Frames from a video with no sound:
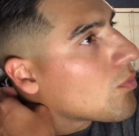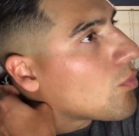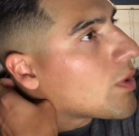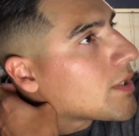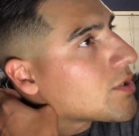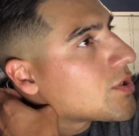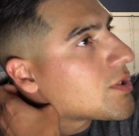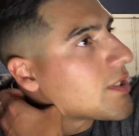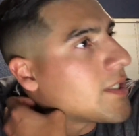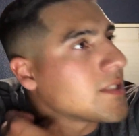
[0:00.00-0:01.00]

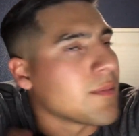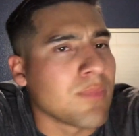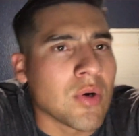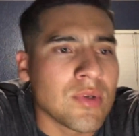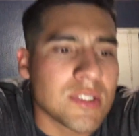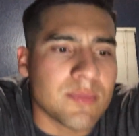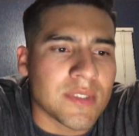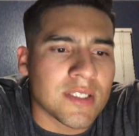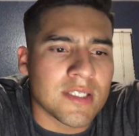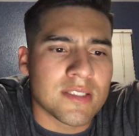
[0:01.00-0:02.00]
which is a bonus
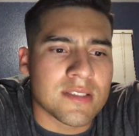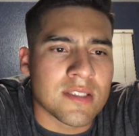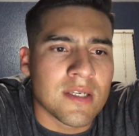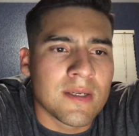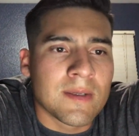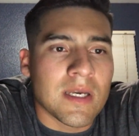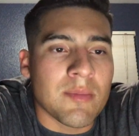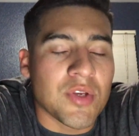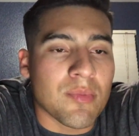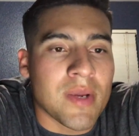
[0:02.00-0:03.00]
because I
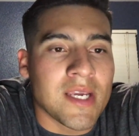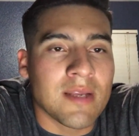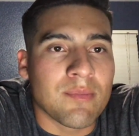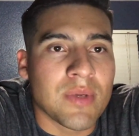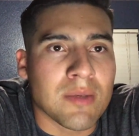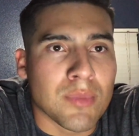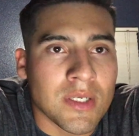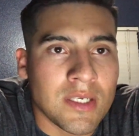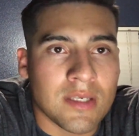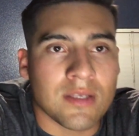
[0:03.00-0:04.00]
mean, you're paying big
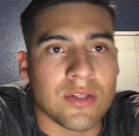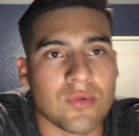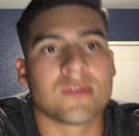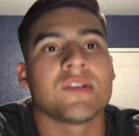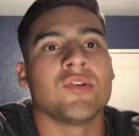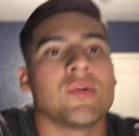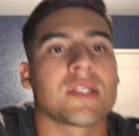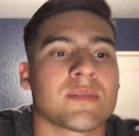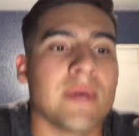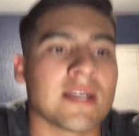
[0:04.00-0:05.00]
money, and you'd
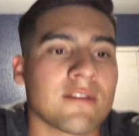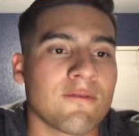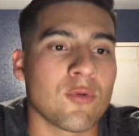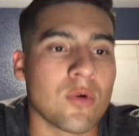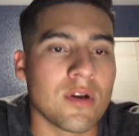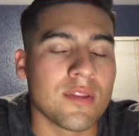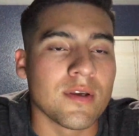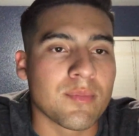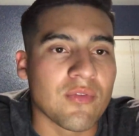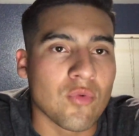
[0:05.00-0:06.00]
expect for
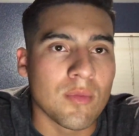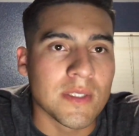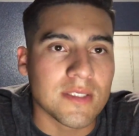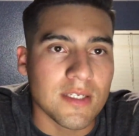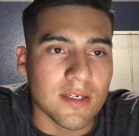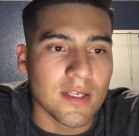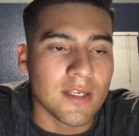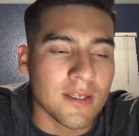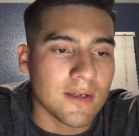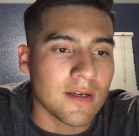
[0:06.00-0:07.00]
the performance that you're
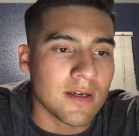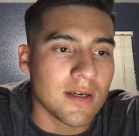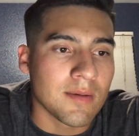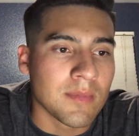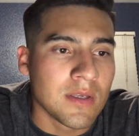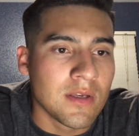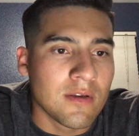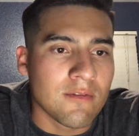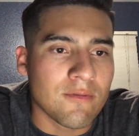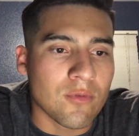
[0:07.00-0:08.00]
getting,
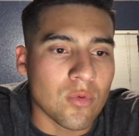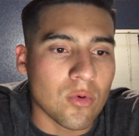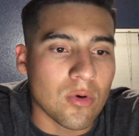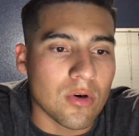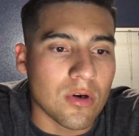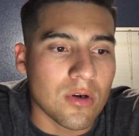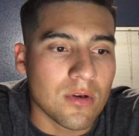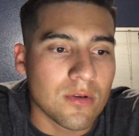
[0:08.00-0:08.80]
for